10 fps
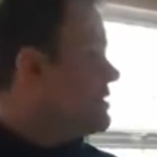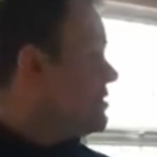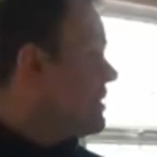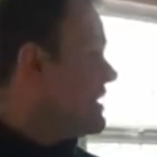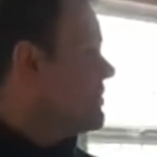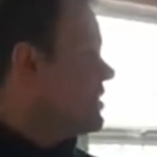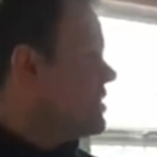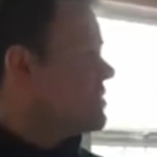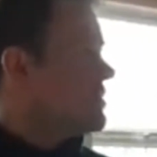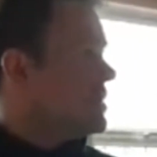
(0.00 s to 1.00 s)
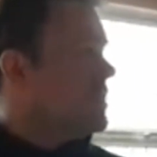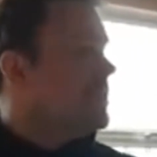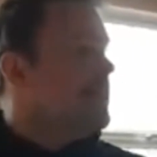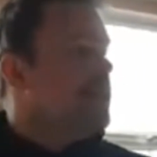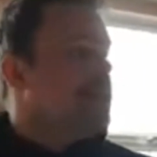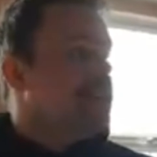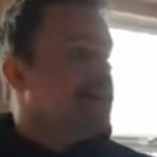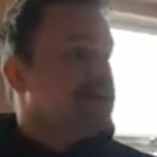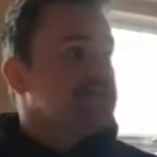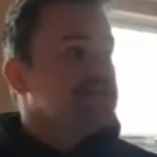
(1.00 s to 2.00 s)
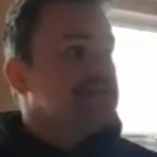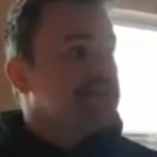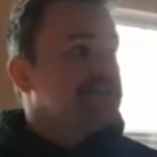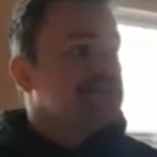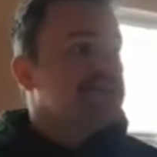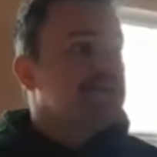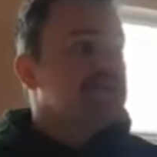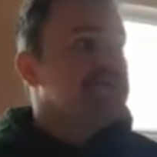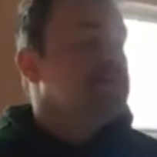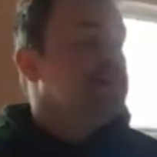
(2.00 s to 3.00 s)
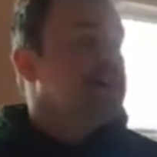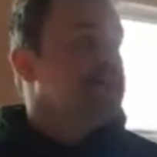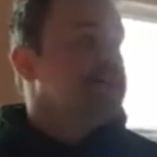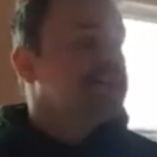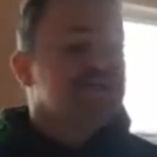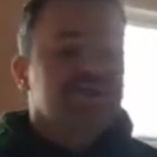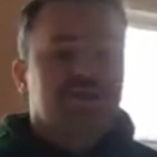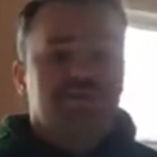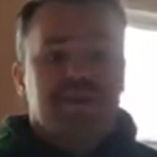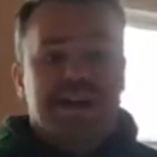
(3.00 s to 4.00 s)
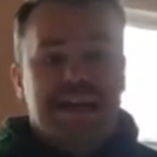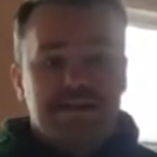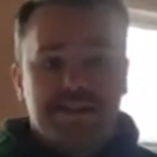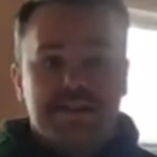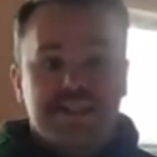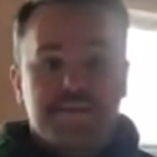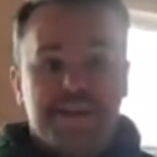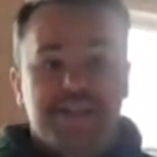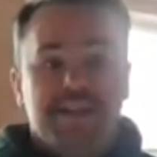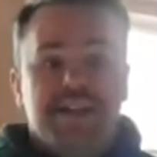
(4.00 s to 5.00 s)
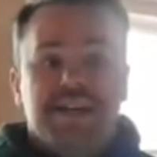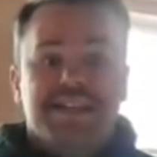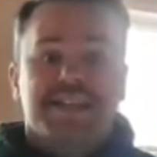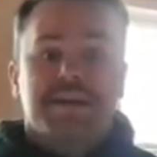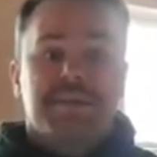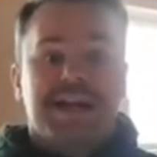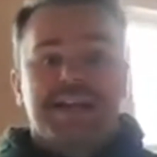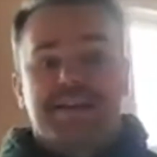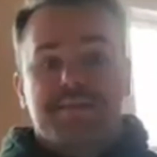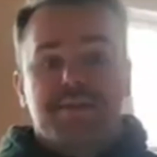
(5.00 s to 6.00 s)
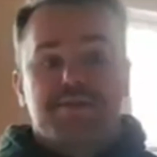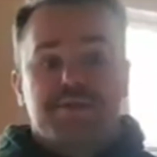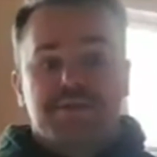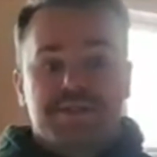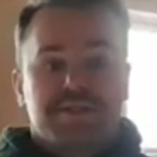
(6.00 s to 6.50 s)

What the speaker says: this will make him a nice return. He kept it small. He's going to just rent it out as a 6-bed and then get planning in future once it's